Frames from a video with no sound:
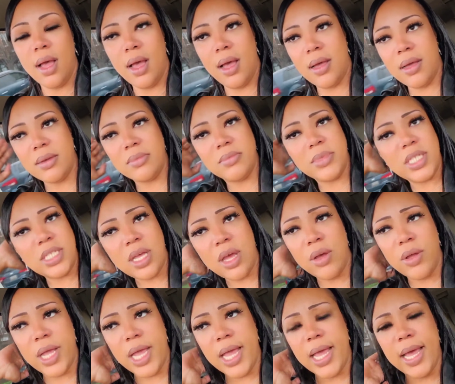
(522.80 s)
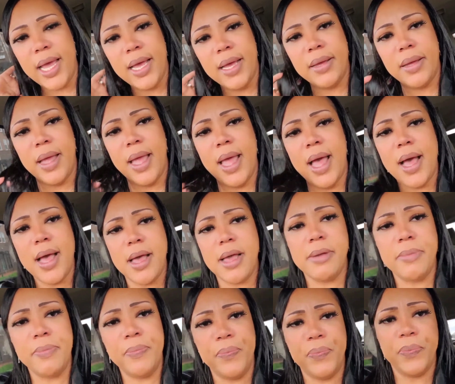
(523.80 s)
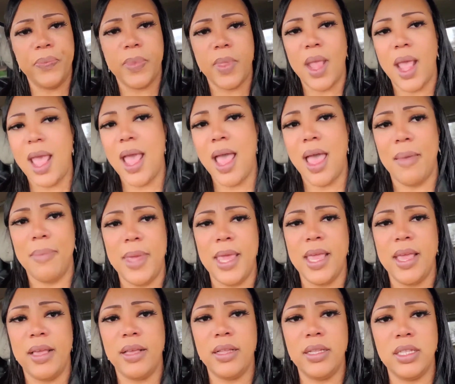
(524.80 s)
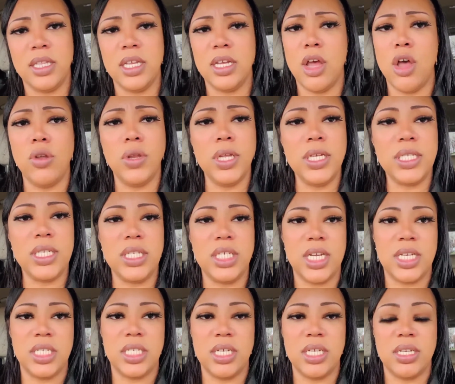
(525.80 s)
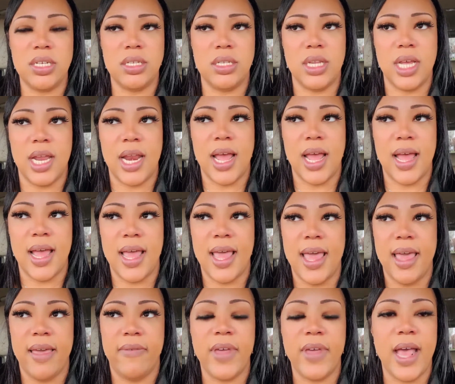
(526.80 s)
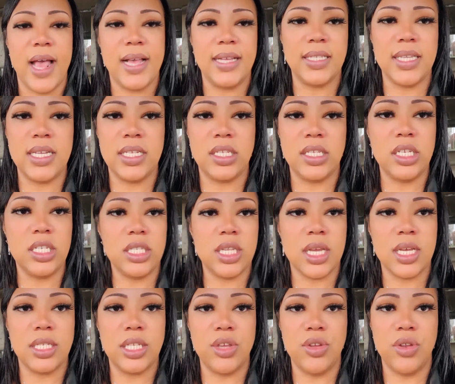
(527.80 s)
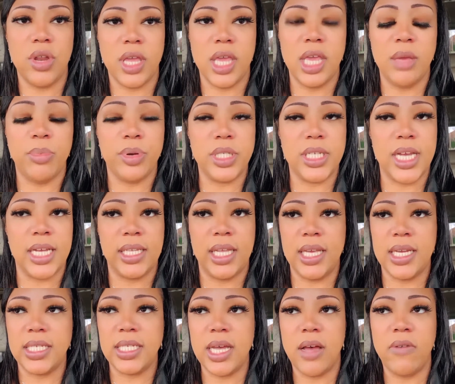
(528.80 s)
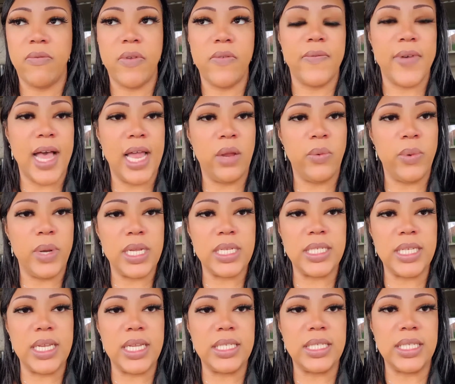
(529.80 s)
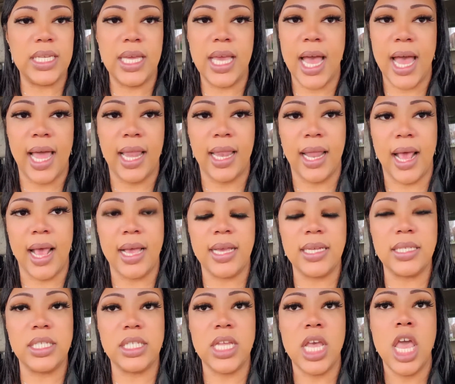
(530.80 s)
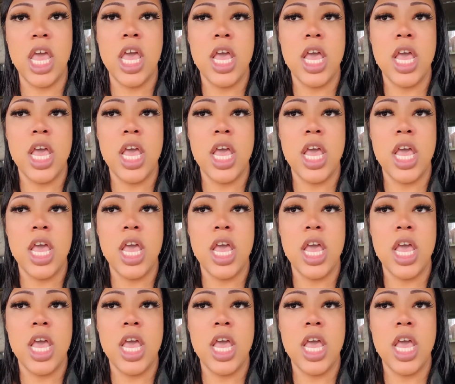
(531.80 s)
Um, so yeah, um, I mean, the only suggestion that I have, guys, is just to continue to keep protecting yourself and following the CDC guidelines,